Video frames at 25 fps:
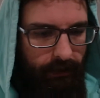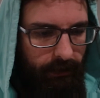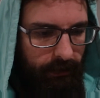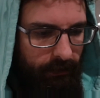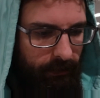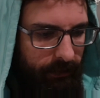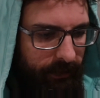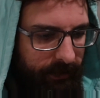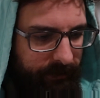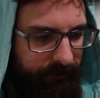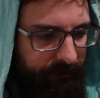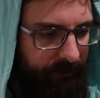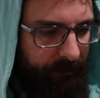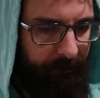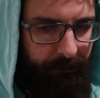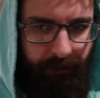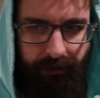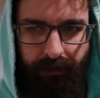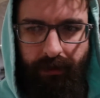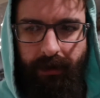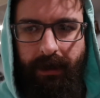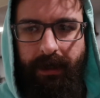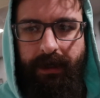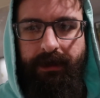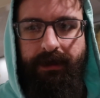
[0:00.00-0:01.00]
I don't have a
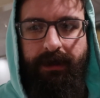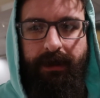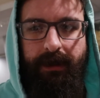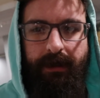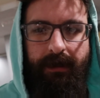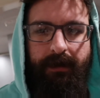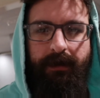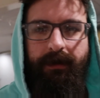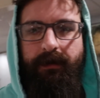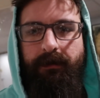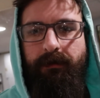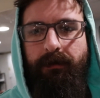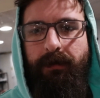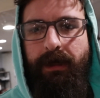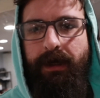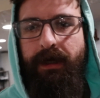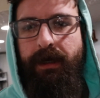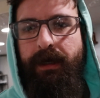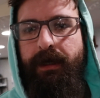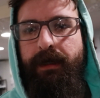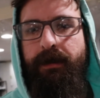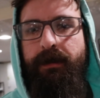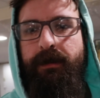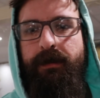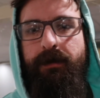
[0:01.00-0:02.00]
project in
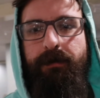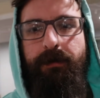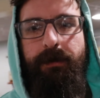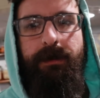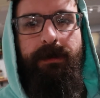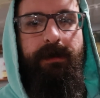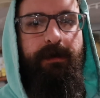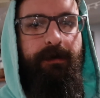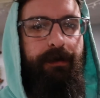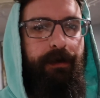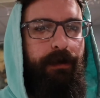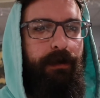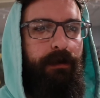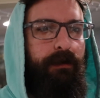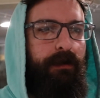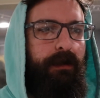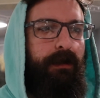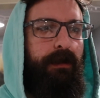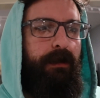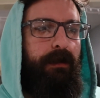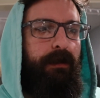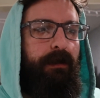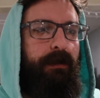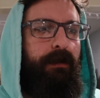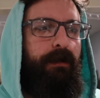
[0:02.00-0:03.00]
mind
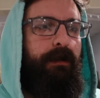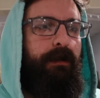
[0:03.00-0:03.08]
specifically.